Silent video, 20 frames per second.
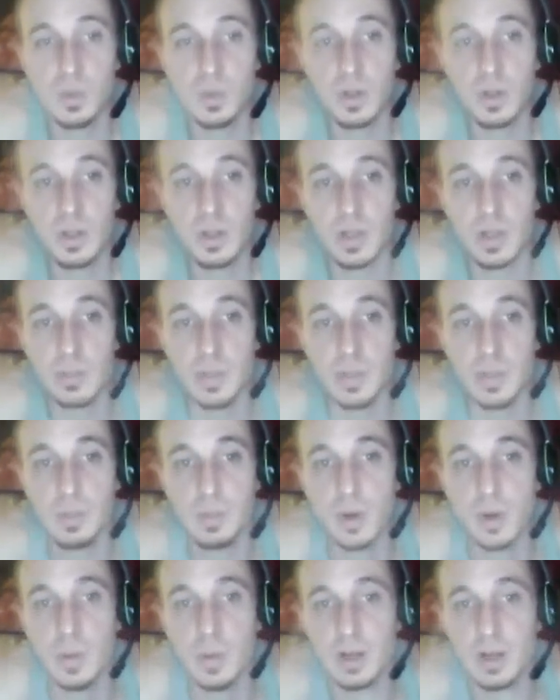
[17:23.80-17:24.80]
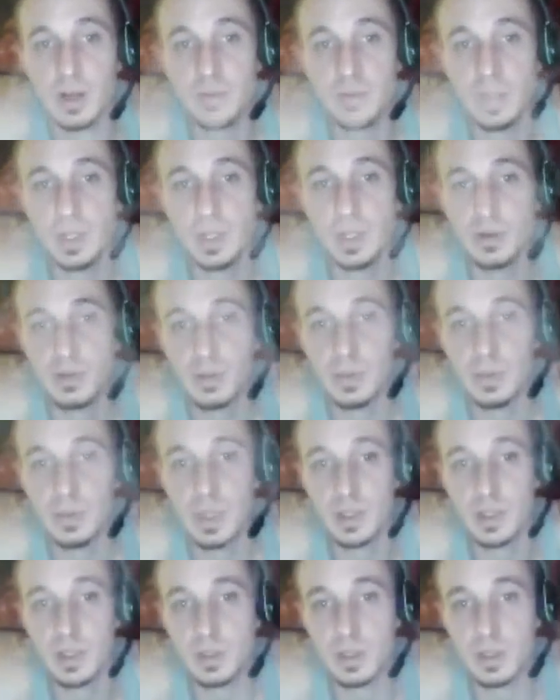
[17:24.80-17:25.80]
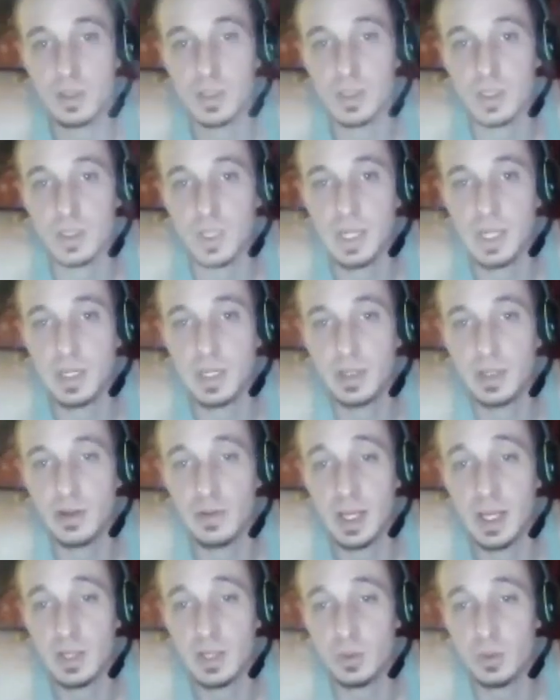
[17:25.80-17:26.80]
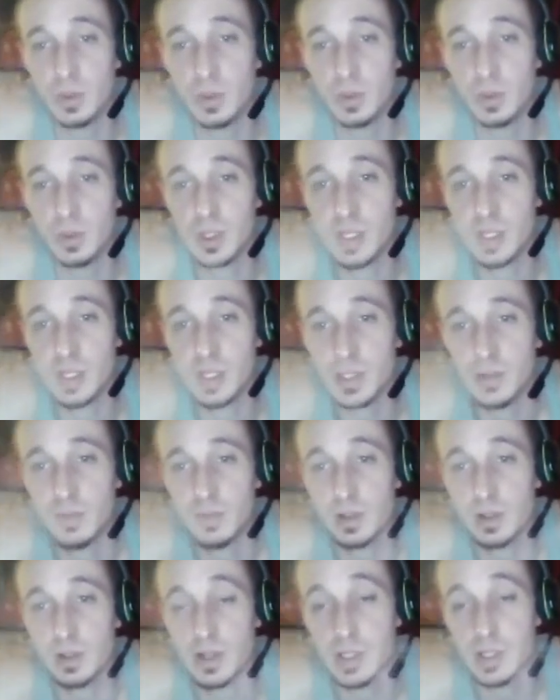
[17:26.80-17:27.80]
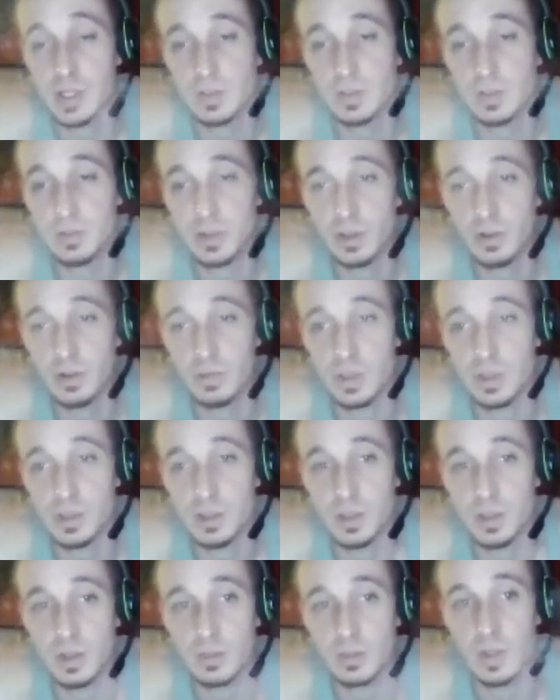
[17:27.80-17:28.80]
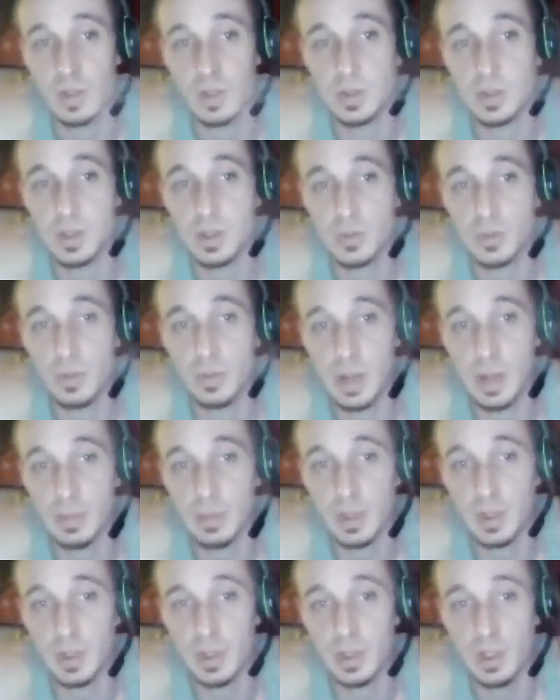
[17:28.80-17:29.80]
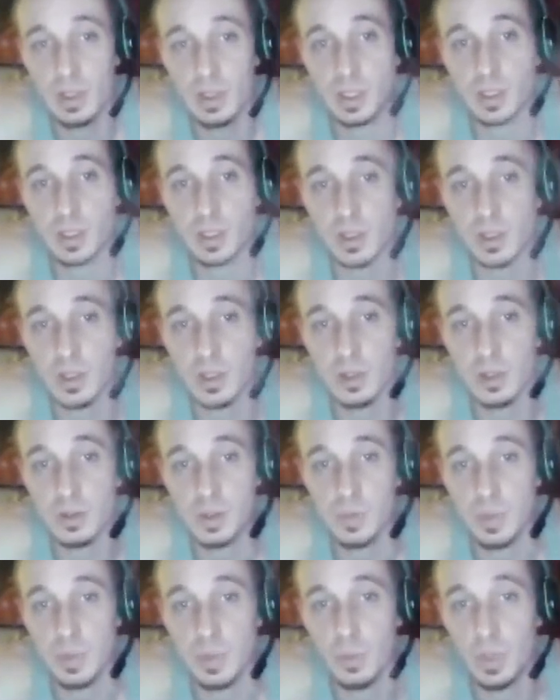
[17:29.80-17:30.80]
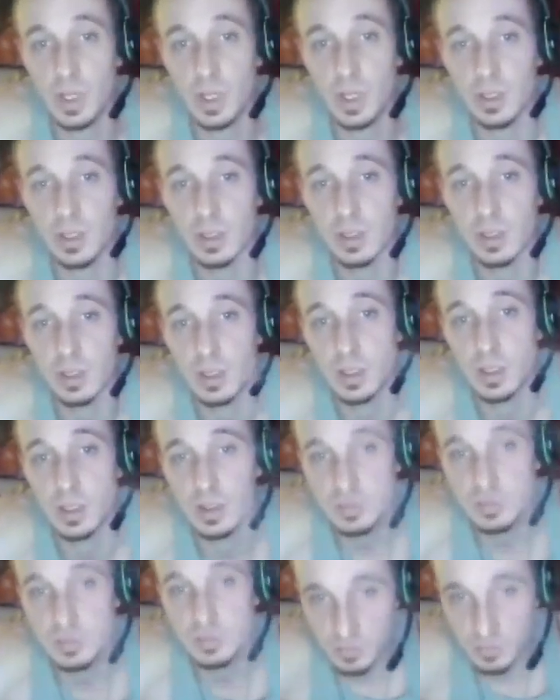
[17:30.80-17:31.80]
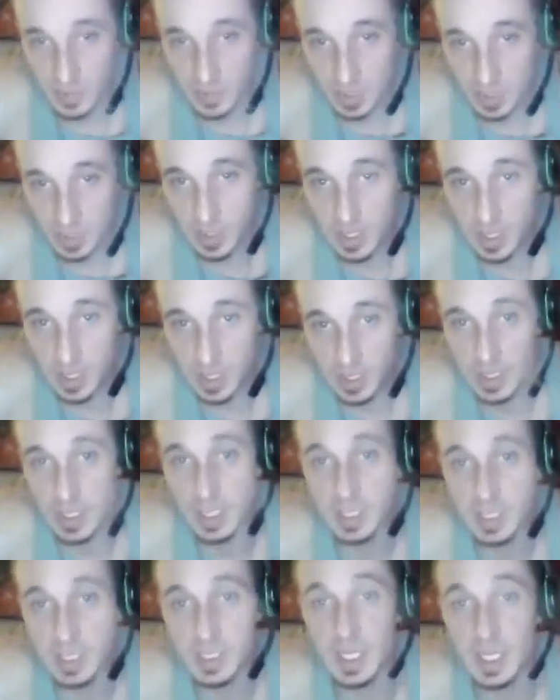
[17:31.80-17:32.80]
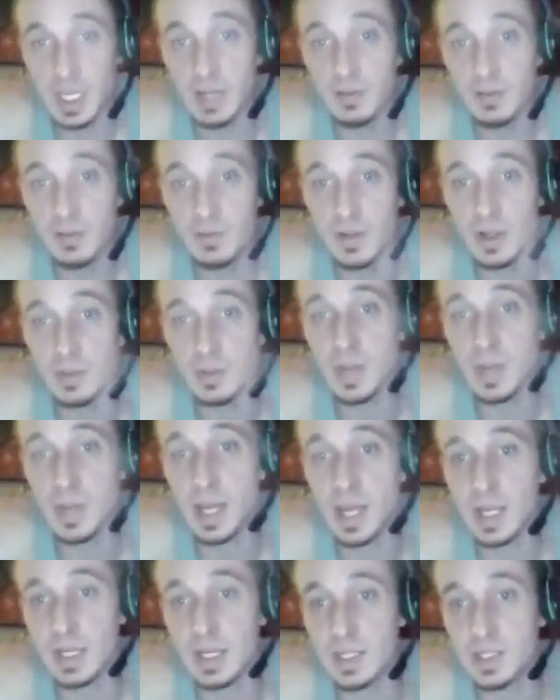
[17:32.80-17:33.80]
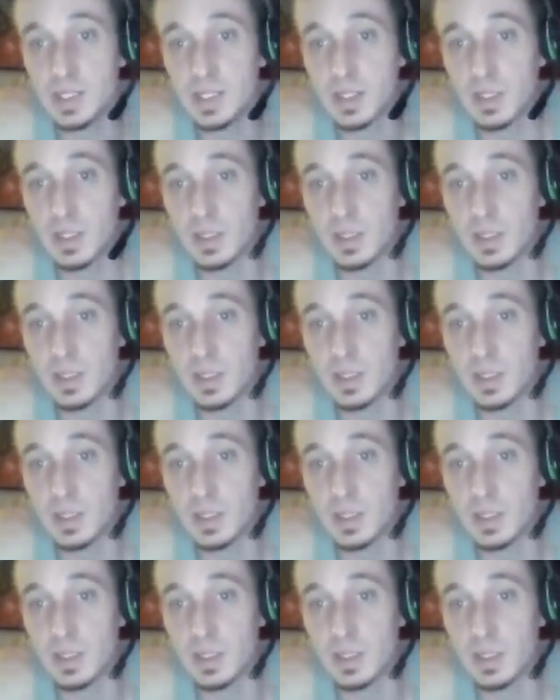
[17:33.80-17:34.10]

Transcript: than a mere poetic figure of speech. It is an idea of actual process of the creation of the universe. But always remember that the all is but one, and that its infinite mind and